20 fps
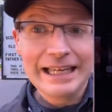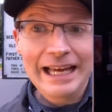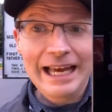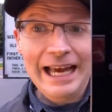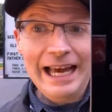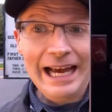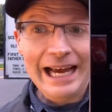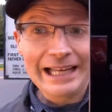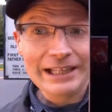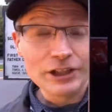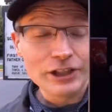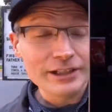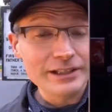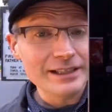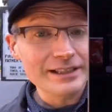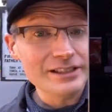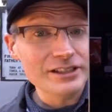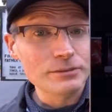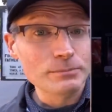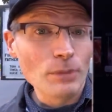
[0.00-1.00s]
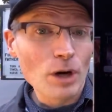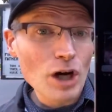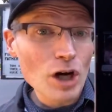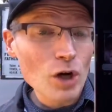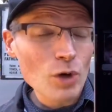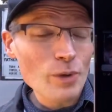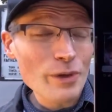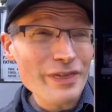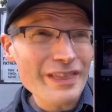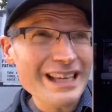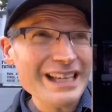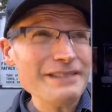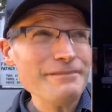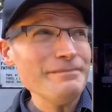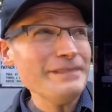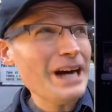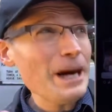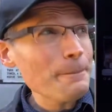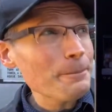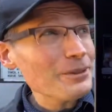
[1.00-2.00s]
And look at this tomorrow. We think
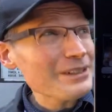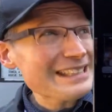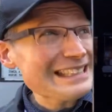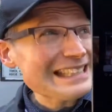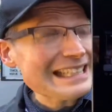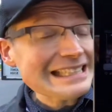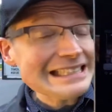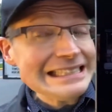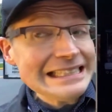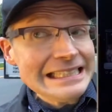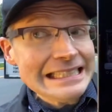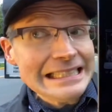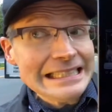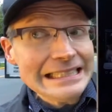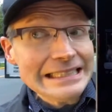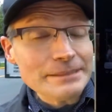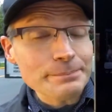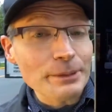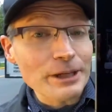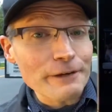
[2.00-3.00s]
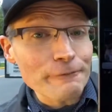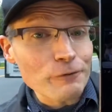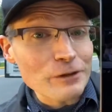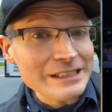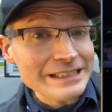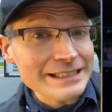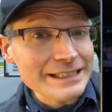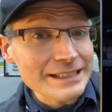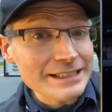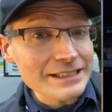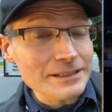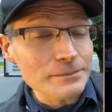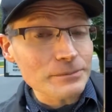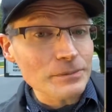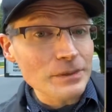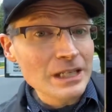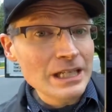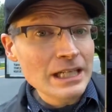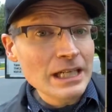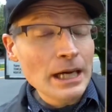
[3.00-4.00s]
upper 60s, but if we see some
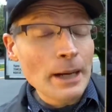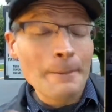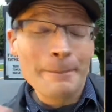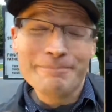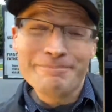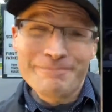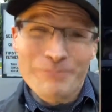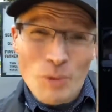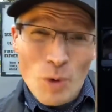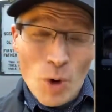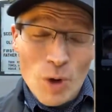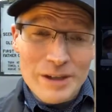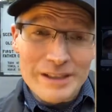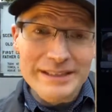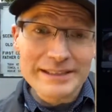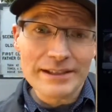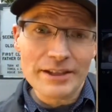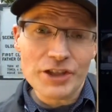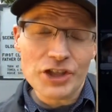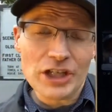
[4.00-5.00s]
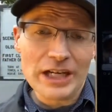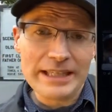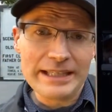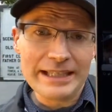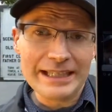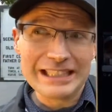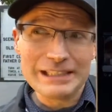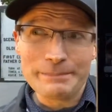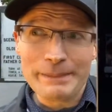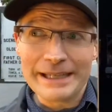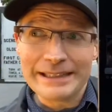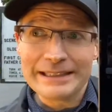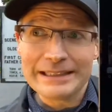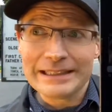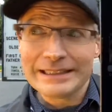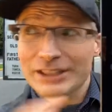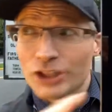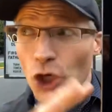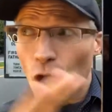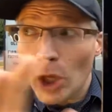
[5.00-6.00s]
more sunshine than expected,
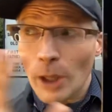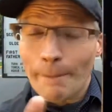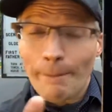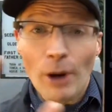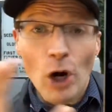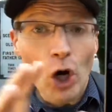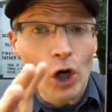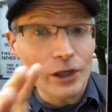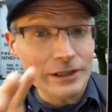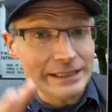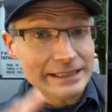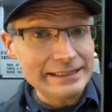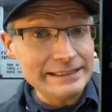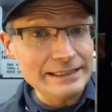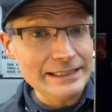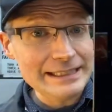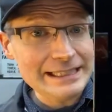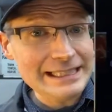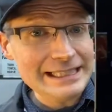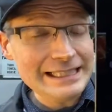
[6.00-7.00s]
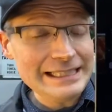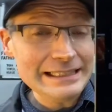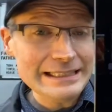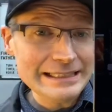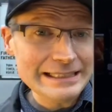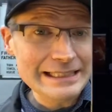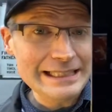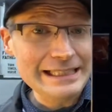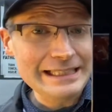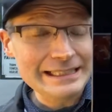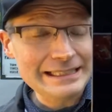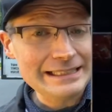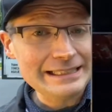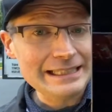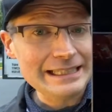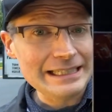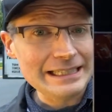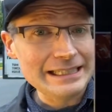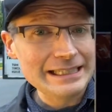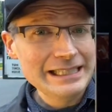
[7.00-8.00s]
let's call it partly sunny is
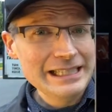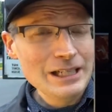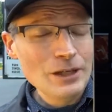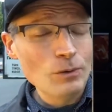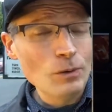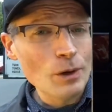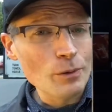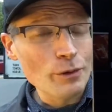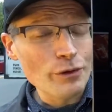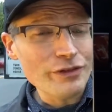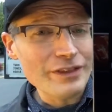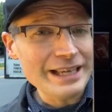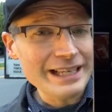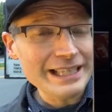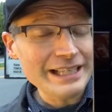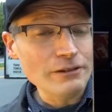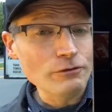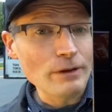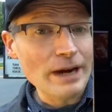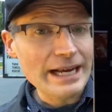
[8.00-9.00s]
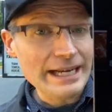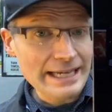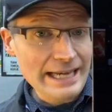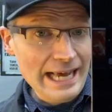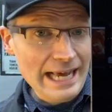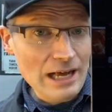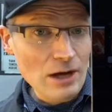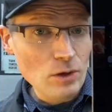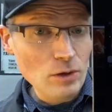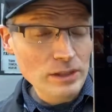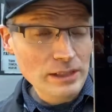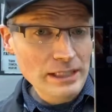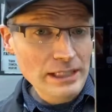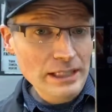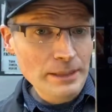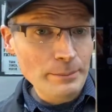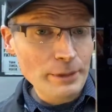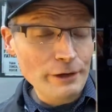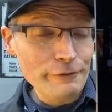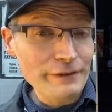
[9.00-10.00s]
what we're thinking right now.
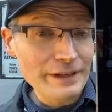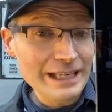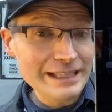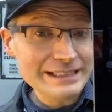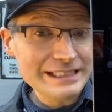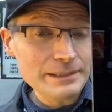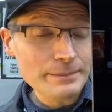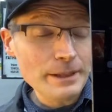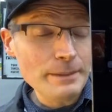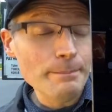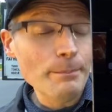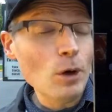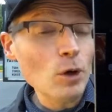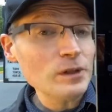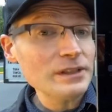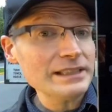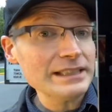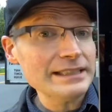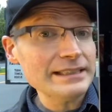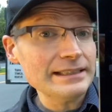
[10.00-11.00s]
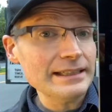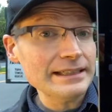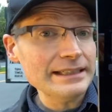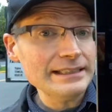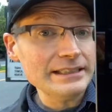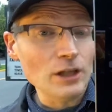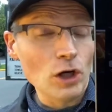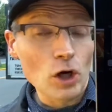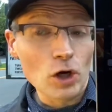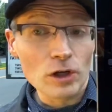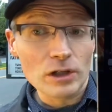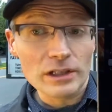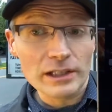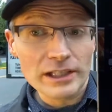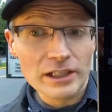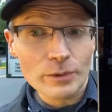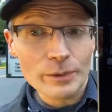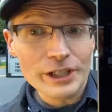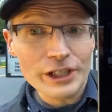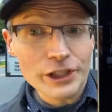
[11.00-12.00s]
But if it gets to be mostly sunny to all
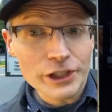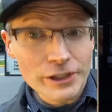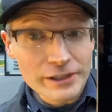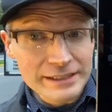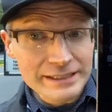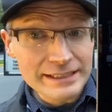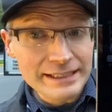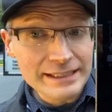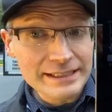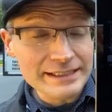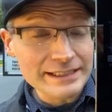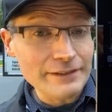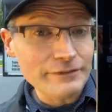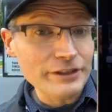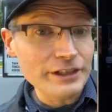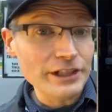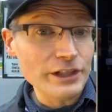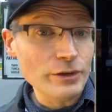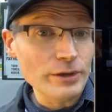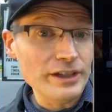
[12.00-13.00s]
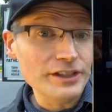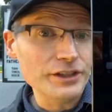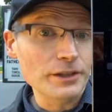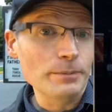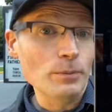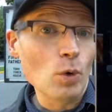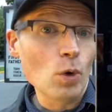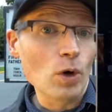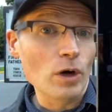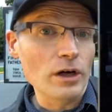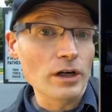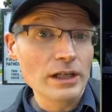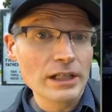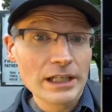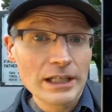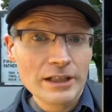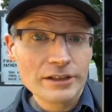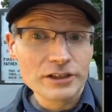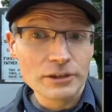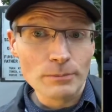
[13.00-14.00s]
clear, we could see 70 degrees or more
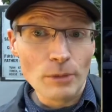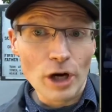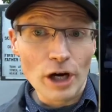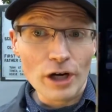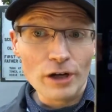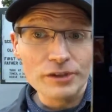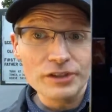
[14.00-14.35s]
tomorrow.